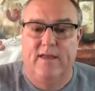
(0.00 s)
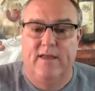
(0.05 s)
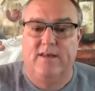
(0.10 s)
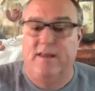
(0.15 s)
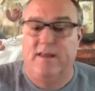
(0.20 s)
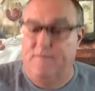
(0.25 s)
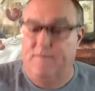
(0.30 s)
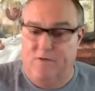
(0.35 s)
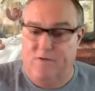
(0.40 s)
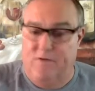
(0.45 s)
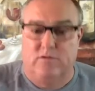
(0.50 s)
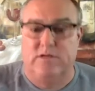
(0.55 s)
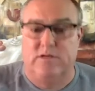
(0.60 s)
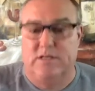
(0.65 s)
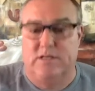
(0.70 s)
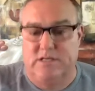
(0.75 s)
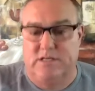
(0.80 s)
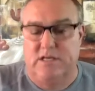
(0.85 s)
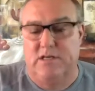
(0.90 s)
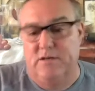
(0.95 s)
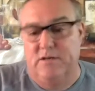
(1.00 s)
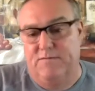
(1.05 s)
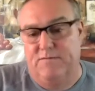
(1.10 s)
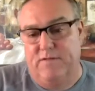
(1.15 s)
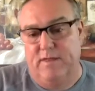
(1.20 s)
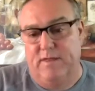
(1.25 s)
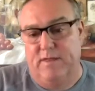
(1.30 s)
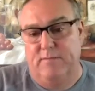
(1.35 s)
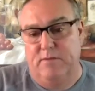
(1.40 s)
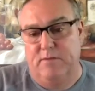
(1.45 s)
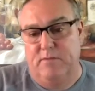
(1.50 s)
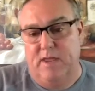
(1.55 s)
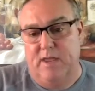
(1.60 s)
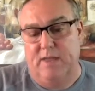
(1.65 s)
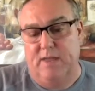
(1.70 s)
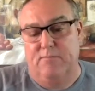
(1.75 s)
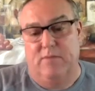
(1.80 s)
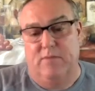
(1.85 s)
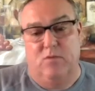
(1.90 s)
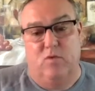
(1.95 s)
Difficult decision for them to
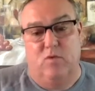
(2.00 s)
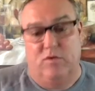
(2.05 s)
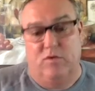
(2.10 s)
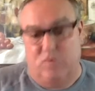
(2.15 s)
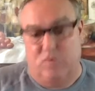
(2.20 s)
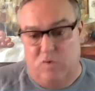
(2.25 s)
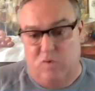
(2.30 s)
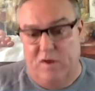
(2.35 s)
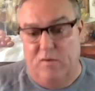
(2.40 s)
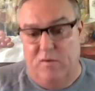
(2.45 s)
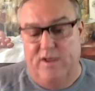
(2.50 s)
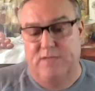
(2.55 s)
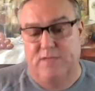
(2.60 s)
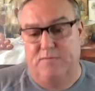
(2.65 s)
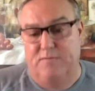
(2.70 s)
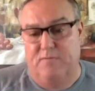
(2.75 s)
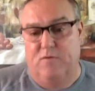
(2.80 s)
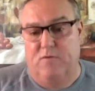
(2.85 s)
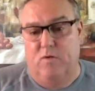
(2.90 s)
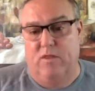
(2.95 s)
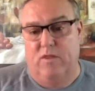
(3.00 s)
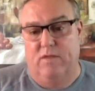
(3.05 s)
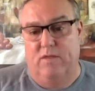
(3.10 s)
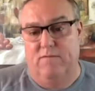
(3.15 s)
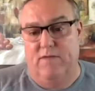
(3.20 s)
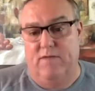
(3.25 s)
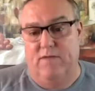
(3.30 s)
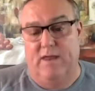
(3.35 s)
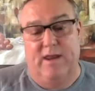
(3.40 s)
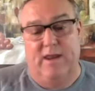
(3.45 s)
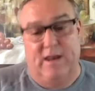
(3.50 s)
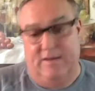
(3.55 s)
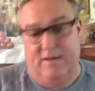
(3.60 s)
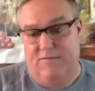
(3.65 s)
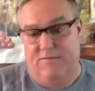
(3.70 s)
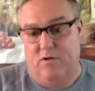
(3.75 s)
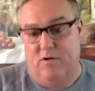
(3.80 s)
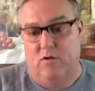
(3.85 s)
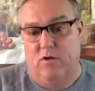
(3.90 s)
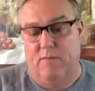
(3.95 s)
make, but we're three weeks before the event. And
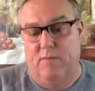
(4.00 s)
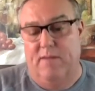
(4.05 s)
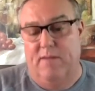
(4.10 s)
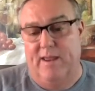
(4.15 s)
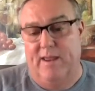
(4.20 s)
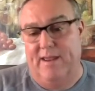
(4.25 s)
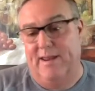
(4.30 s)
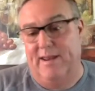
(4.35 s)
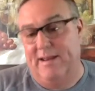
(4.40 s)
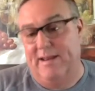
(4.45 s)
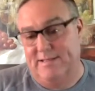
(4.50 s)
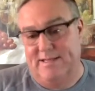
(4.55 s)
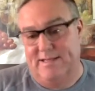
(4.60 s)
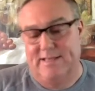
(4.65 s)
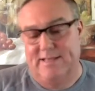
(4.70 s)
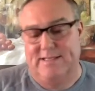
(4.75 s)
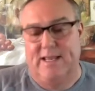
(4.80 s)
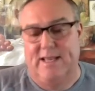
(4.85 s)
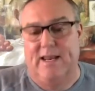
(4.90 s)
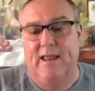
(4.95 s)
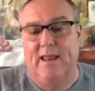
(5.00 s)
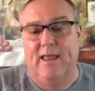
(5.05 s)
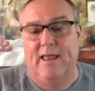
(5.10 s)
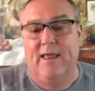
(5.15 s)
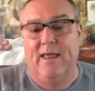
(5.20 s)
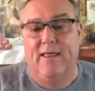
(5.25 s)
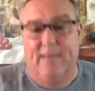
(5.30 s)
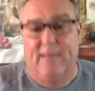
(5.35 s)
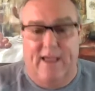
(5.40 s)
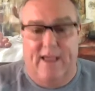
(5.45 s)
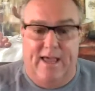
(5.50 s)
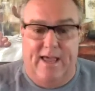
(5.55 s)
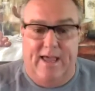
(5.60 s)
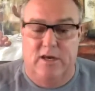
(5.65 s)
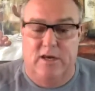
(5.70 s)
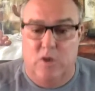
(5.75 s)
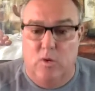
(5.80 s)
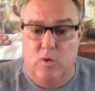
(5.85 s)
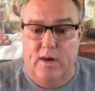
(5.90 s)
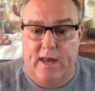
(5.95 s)
if they're going to make it, as they said, they had
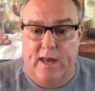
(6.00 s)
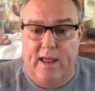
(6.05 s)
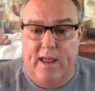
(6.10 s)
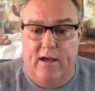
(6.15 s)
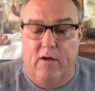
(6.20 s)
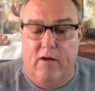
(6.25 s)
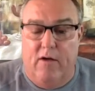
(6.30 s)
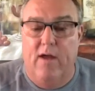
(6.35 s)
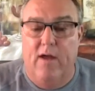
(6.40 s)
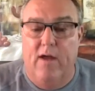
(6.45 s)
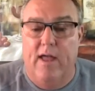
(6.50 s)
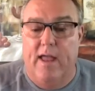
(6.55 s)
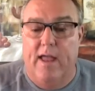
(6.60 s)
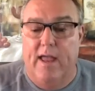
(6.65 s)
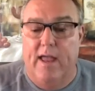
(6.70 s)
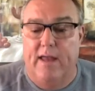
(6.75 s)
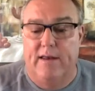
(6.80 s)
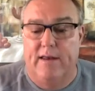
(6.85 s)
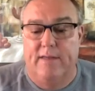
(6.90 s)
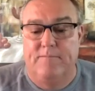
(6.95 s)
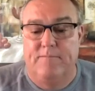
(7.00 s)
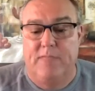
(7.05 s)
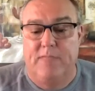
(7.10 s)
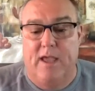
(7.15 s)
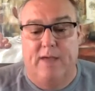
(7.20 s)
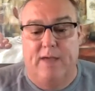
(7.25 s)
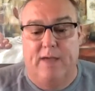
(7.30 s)
to do it now. And I'm